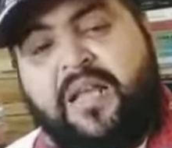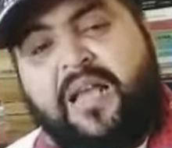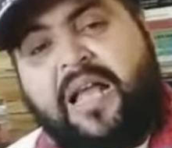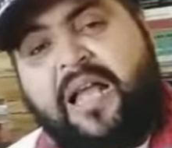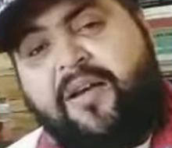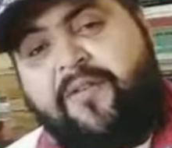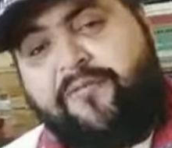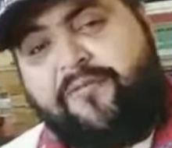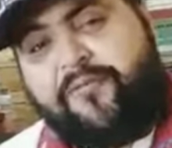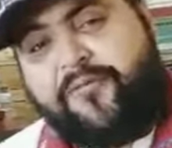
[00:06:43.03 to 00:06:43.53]

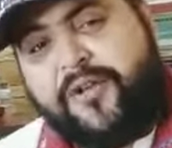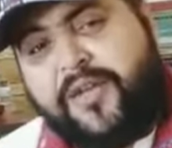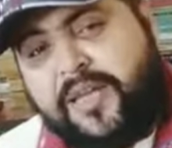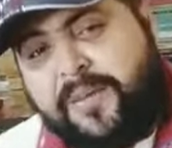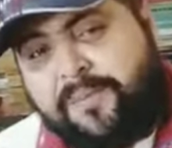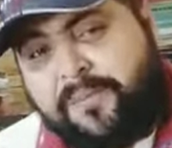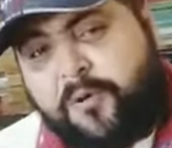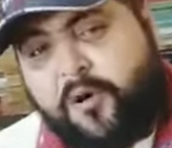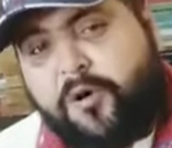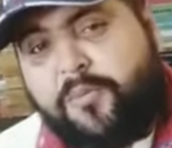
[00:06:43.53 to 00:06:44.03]
Every
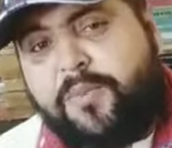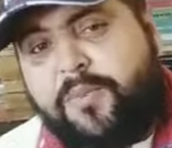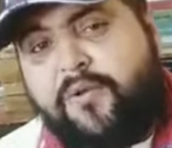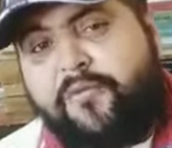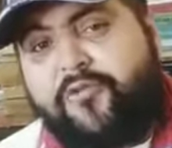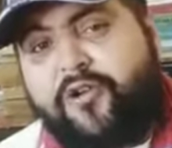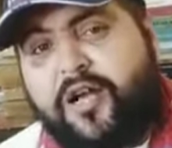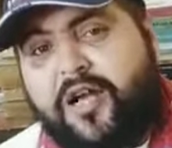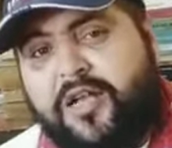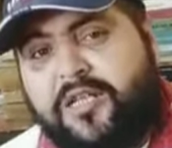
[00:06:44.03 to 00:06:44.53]
poem of
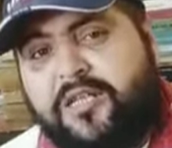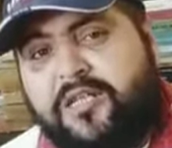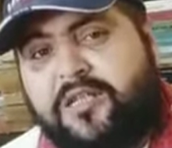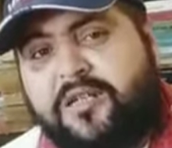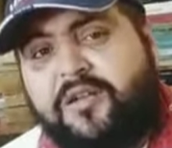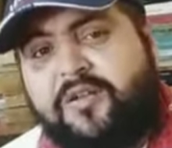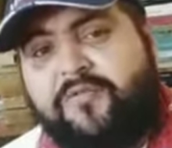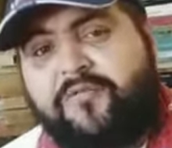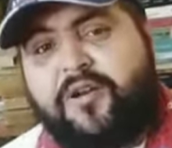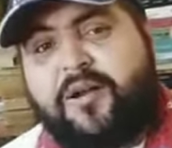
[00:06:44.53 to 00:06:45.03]
Frost,
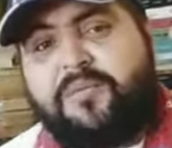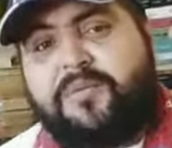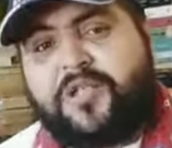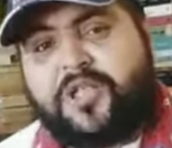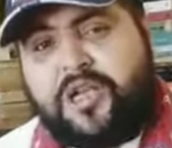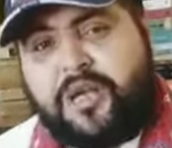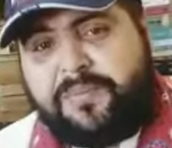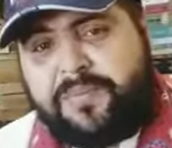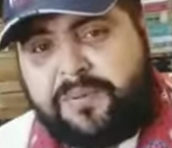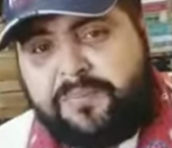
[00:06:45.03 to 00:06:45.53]
from
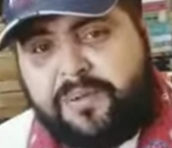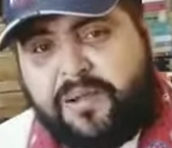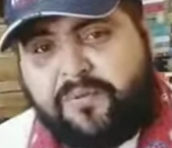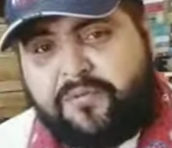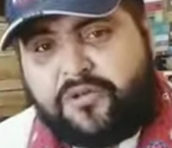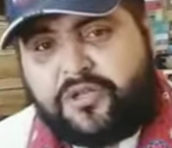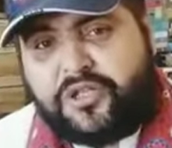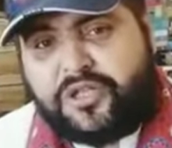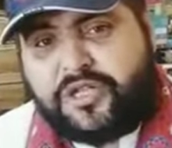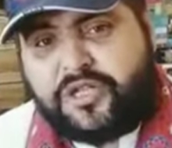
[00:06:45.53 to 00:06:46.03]
stopping by
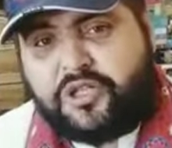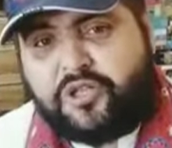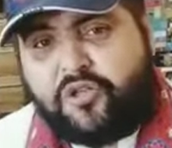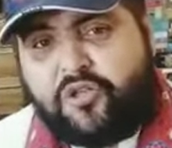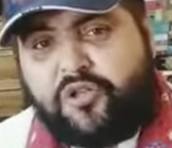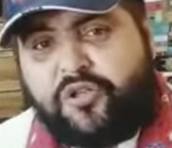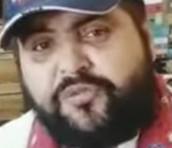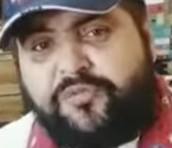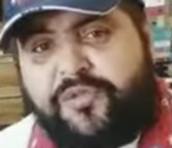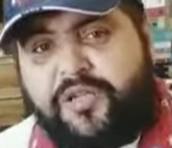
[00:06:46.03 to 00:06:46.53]
Woods in a snow
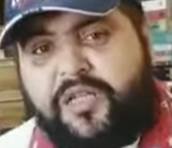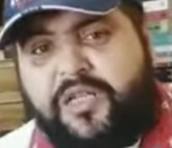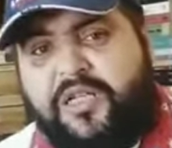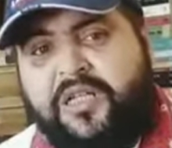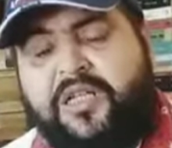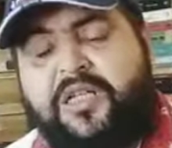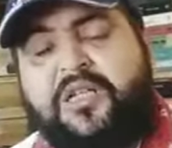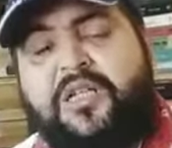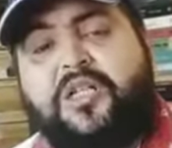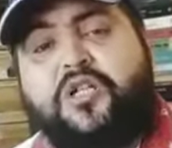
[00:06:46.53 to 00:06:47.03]
evening
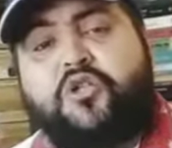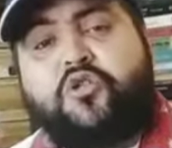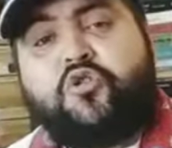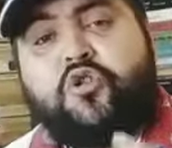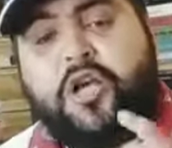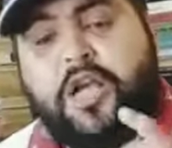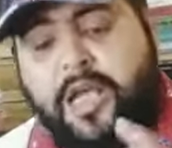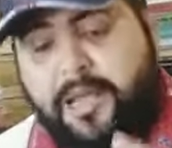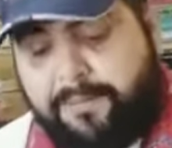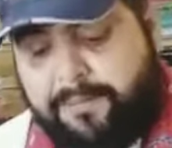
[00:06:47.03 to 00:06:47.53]
to
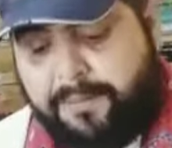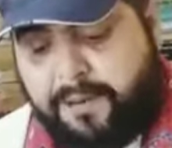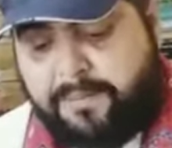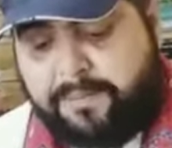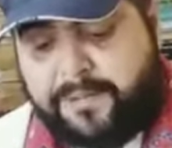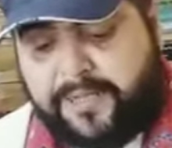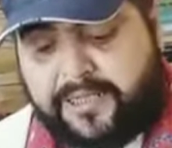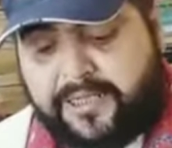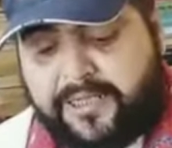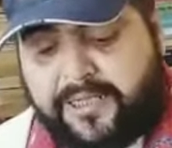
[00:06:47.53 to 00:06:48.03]
apple
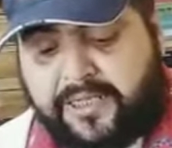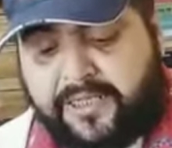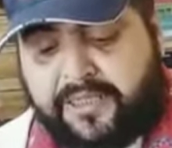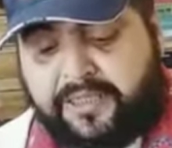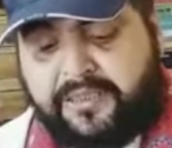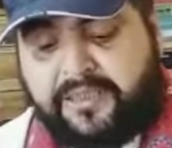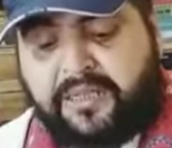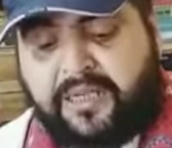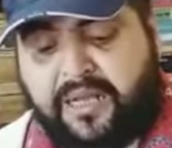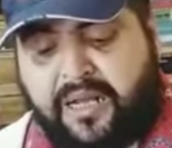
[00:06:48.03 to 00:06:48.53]
picking,
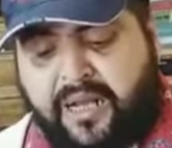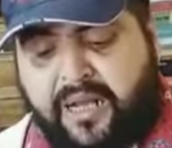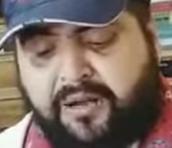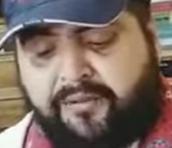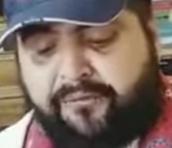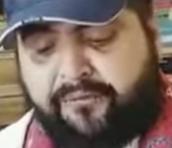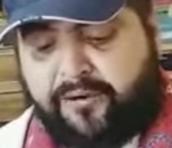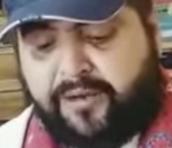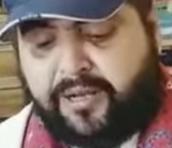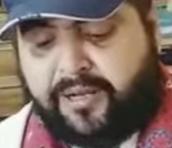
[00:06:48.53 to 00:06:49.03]
or
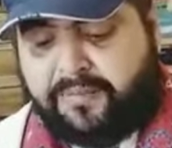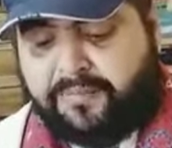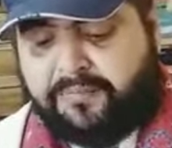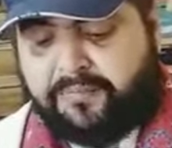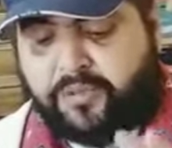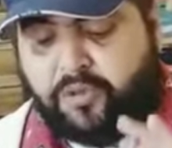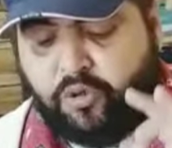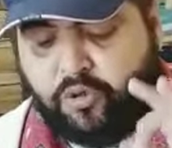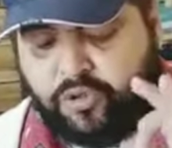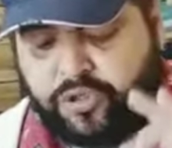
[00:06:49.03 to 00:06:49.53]
from
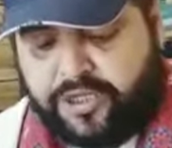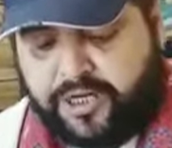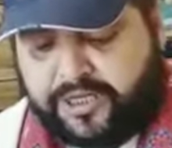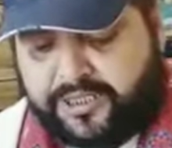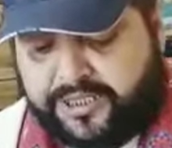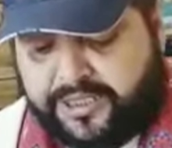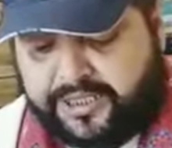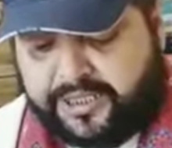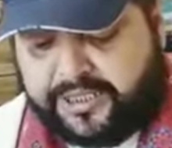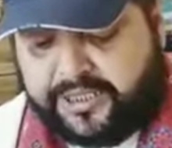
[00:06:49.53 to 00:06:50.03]
Road Not
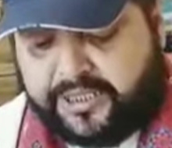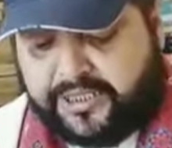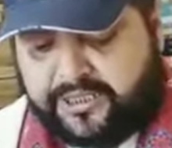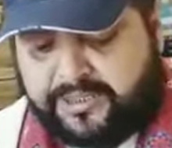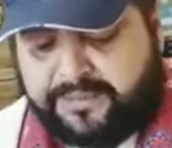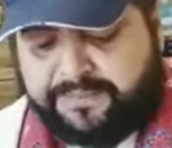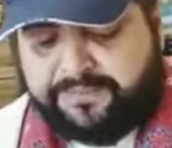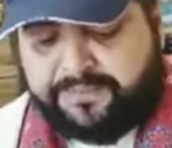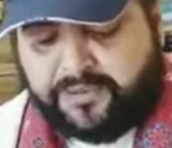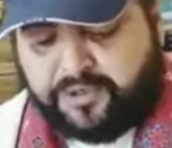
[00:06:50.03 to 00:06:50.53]
Taken
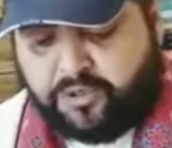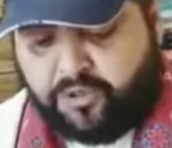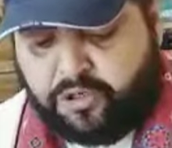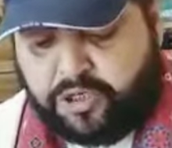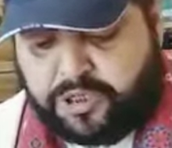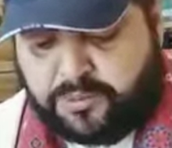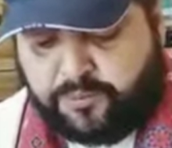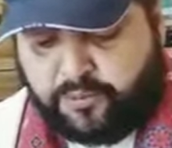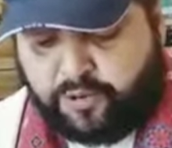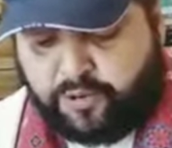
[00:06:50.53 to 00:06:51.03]
to
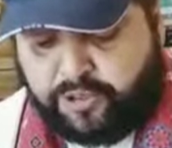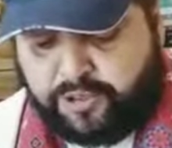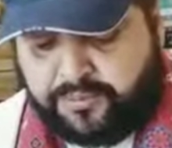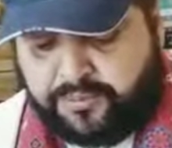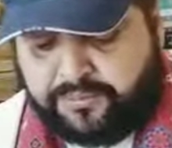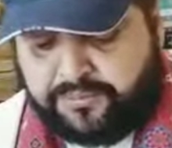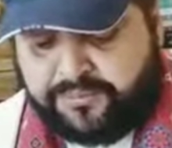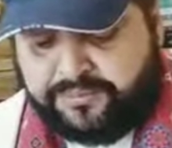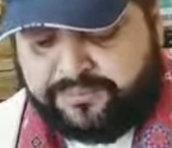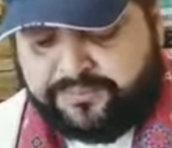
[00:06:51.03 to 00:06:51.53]
his
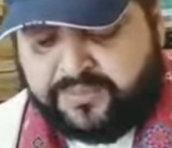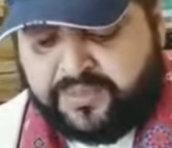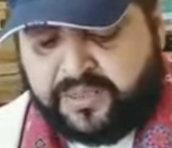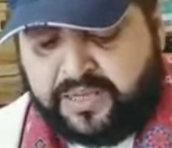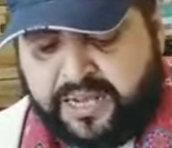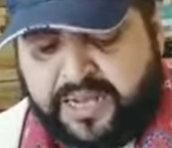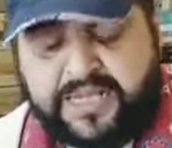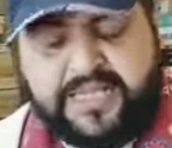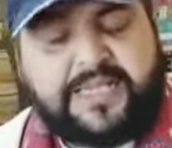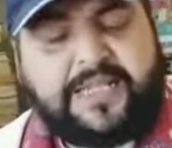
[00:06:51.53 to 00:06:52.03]
poem
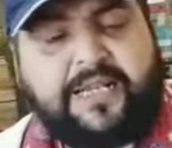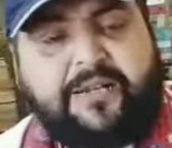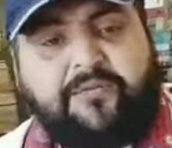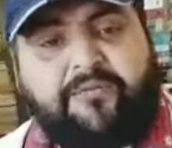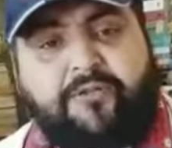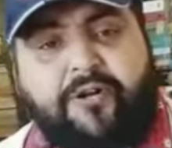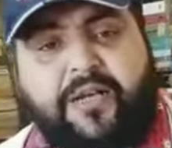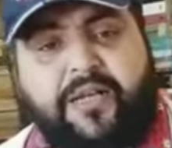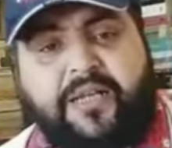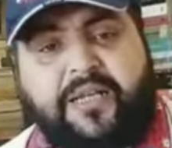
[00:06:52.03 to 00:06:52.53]
Ice and
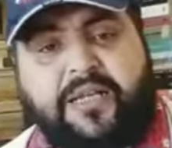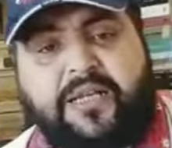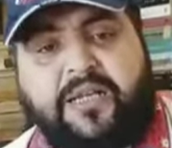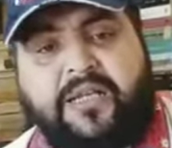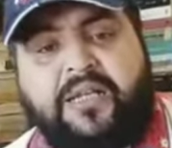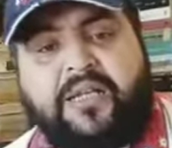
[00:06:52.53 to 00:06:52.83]
Fire,